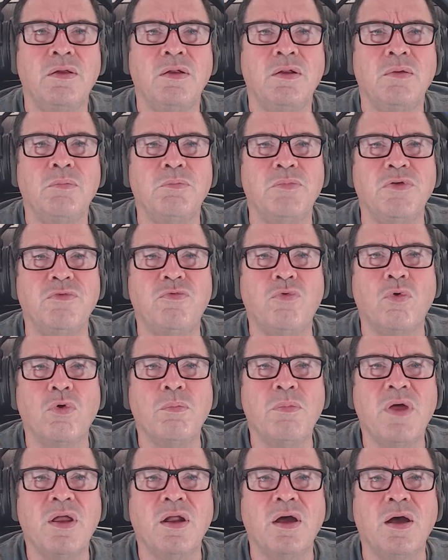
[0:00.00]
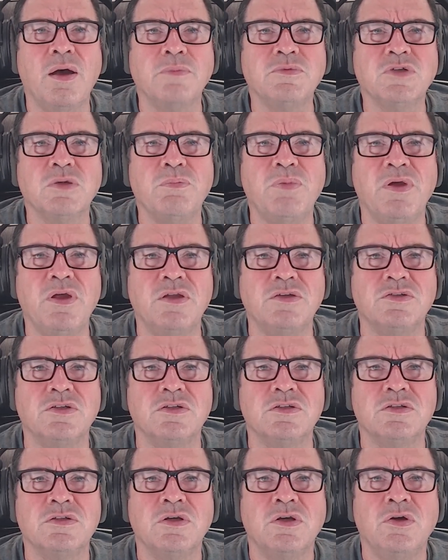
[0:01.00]
Before Metaobject
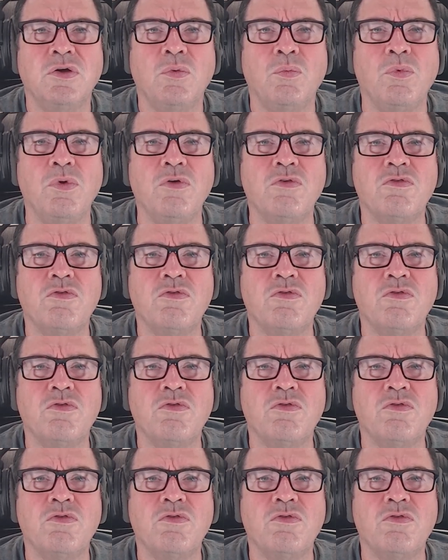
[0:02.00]
Pages, we used